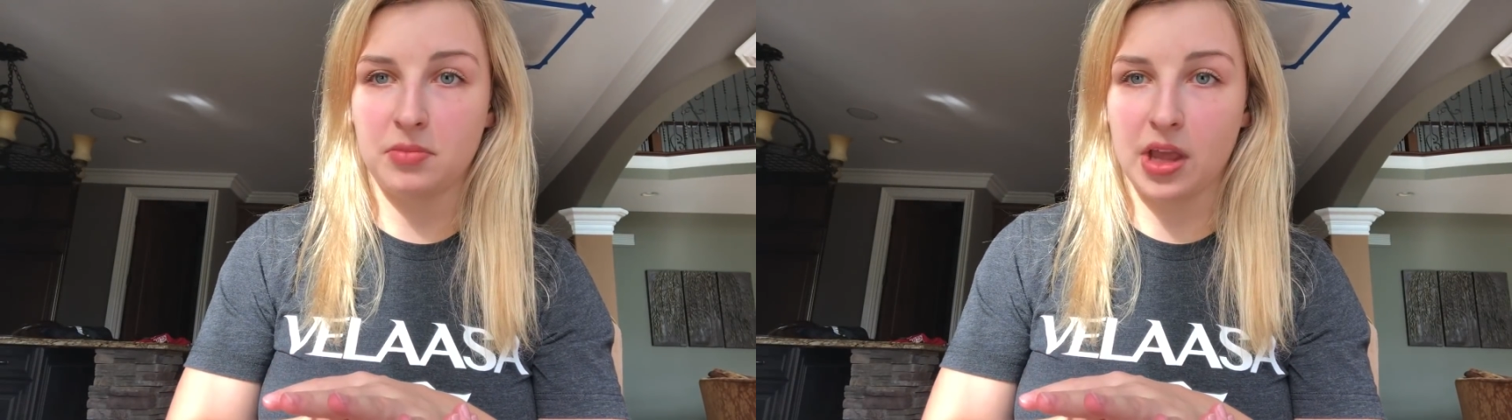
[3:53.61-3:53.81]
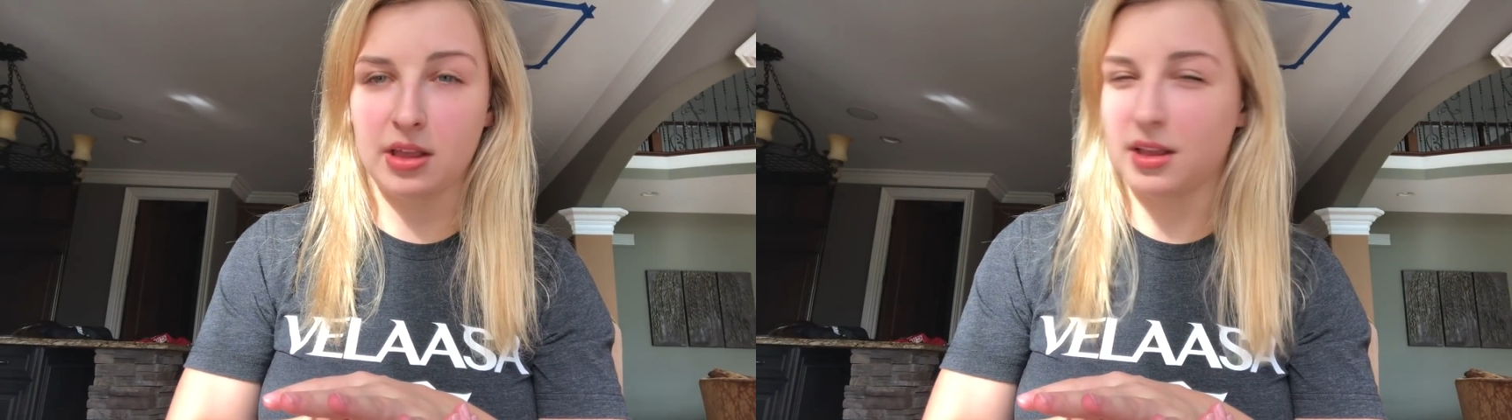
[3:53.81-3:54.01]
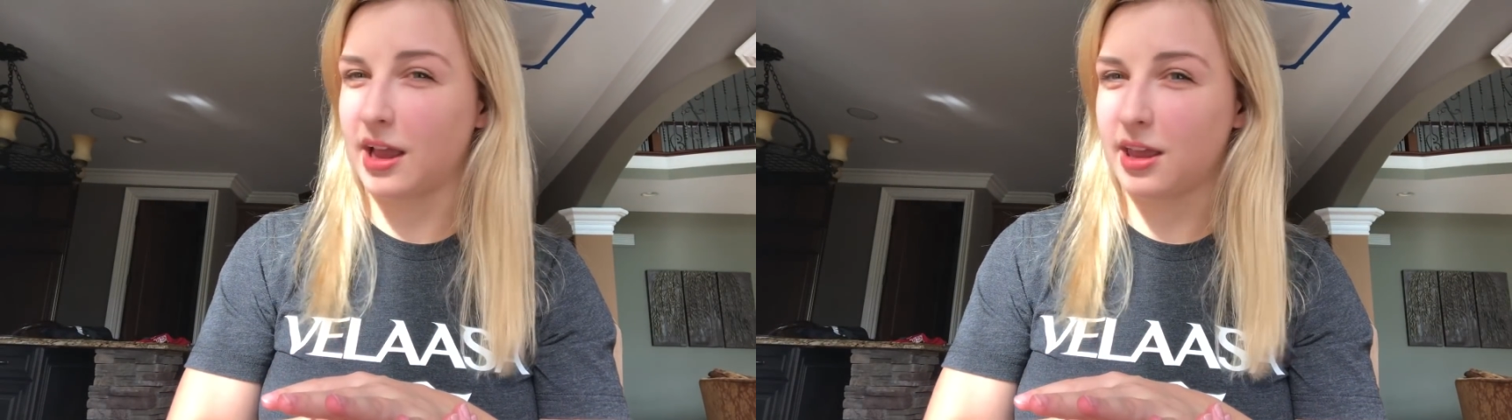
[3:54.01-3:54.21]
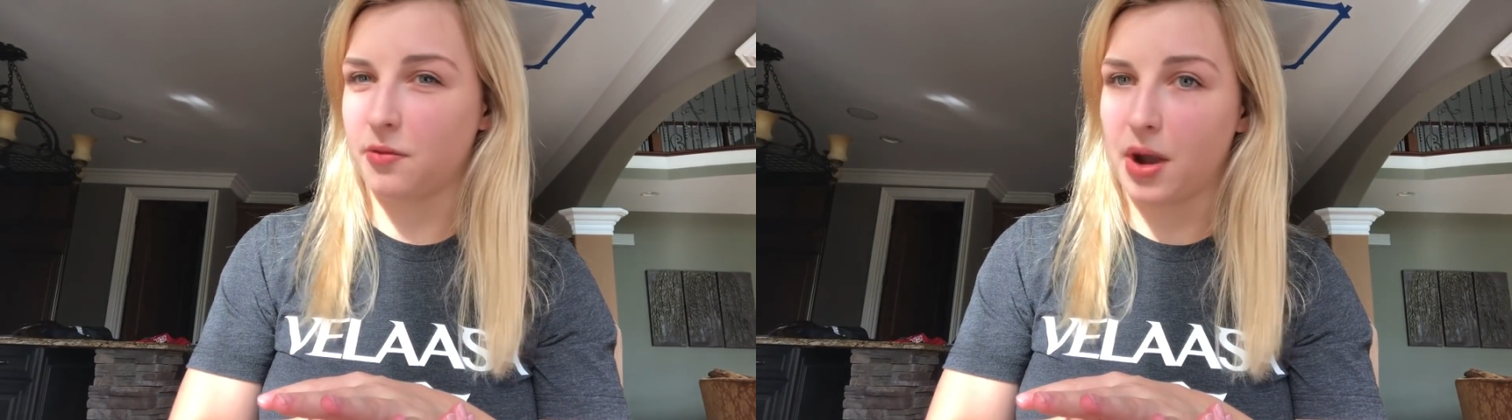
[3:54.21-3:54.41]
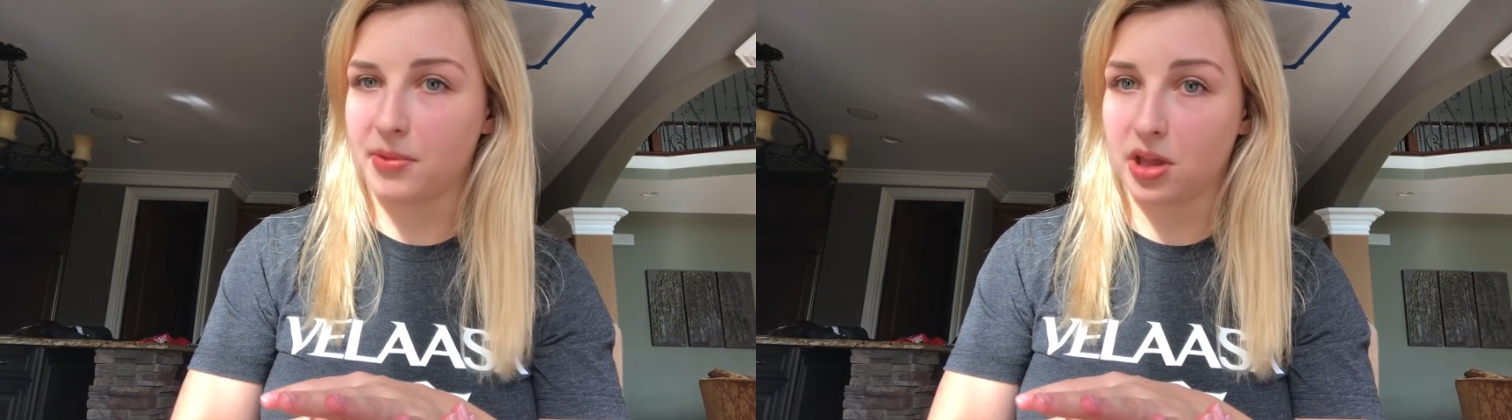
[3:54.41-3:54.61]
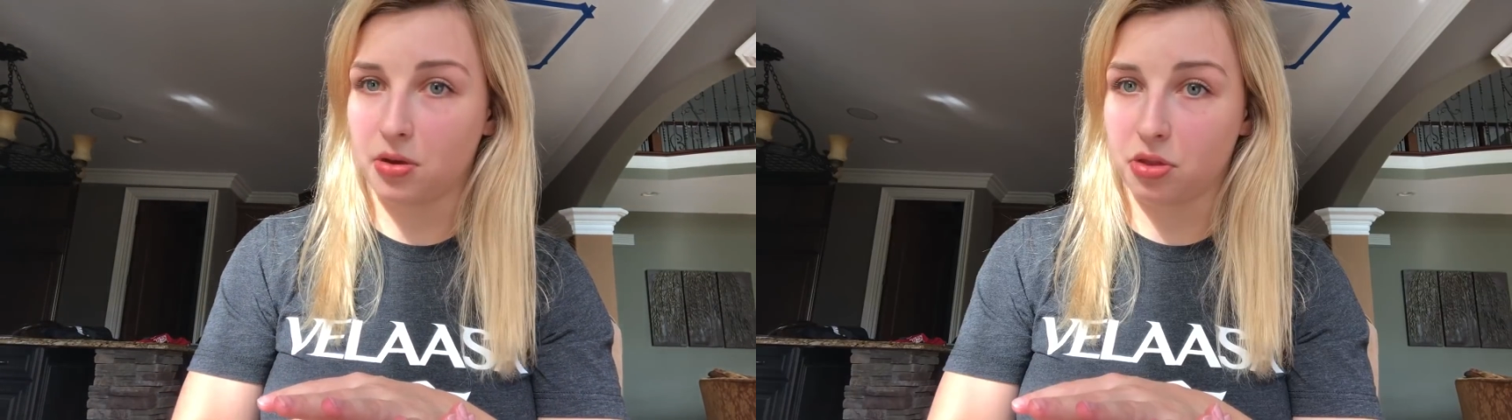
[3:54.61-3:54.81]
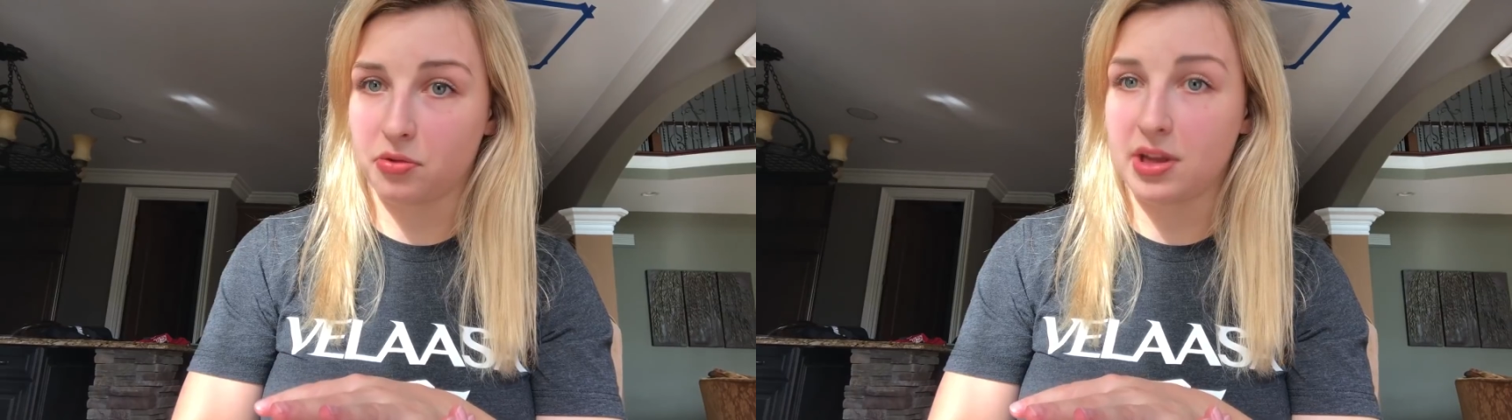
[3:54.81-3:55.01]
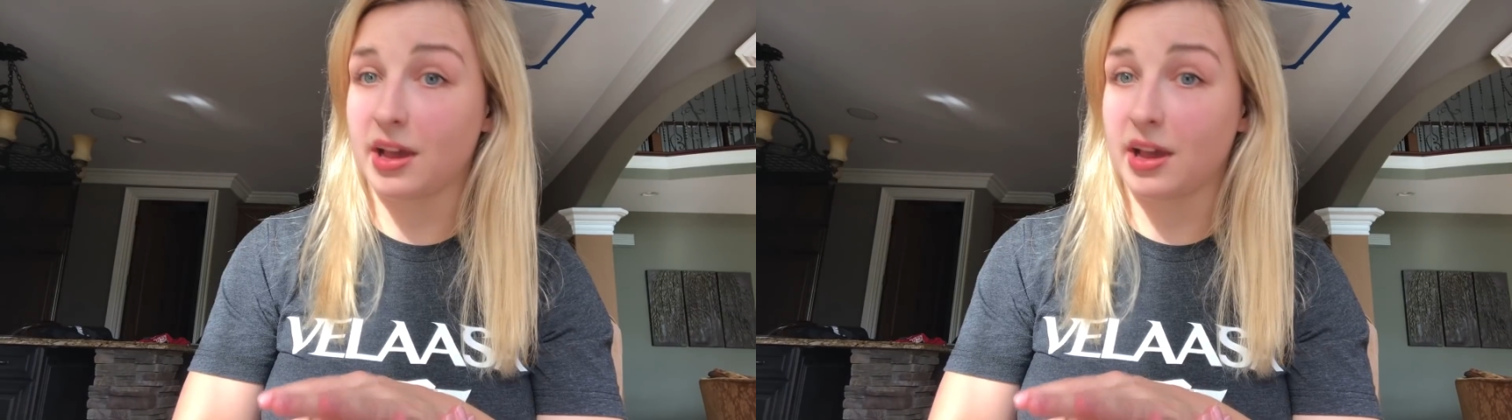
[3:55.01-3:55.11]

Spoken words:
like the Nike Romaleo 3s.